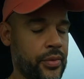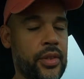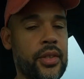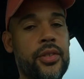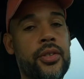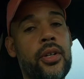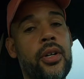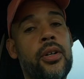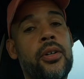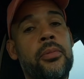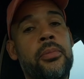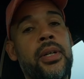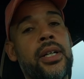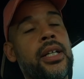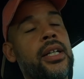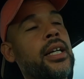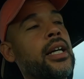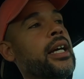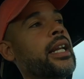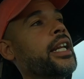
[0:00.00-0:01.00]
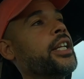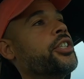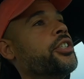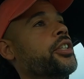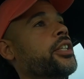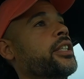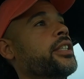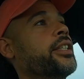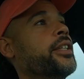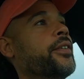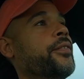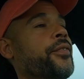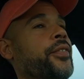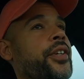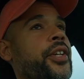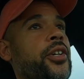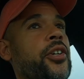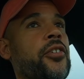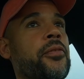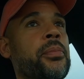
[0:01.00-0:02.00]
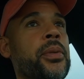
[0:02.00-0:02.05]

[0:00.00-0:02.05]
so oh my god i should have did a video of